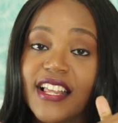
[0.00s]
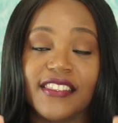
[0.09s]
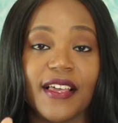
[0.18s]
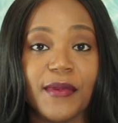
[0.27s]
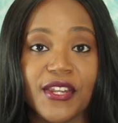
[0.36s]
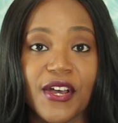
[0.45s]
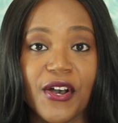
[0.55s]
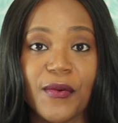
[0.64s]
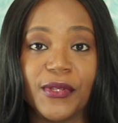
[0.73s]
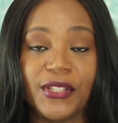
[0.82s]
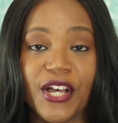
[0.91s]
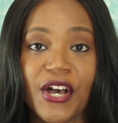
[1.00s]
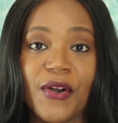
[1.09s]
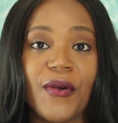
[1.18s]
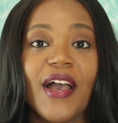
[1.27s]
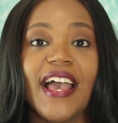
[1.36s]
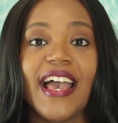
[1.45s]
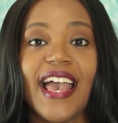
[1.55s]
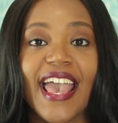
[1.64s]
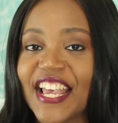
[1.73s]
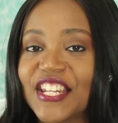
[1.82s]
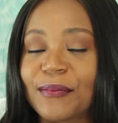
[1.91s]
Let me know below.
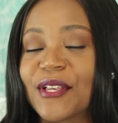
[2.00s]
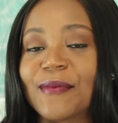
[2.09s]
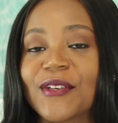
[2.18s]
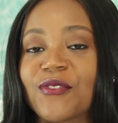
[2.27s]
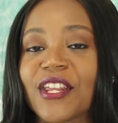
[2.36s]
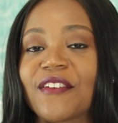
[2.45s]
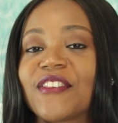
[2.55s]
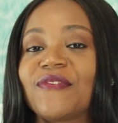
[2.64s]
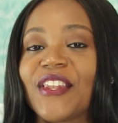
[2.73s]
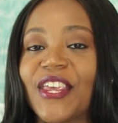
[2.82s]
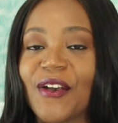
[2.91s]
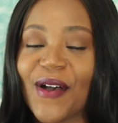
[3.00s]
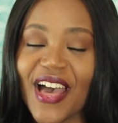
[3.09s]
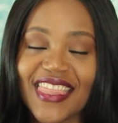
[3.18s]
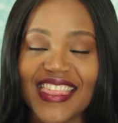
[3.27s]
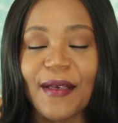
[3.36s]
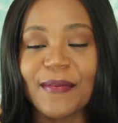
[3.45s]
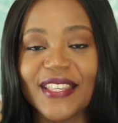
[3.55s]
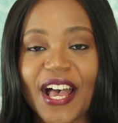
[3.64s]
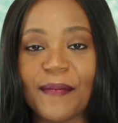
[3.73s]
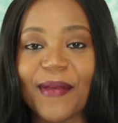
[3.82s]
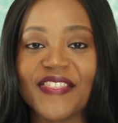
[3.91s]
And please make sure to give this video a thumbs up.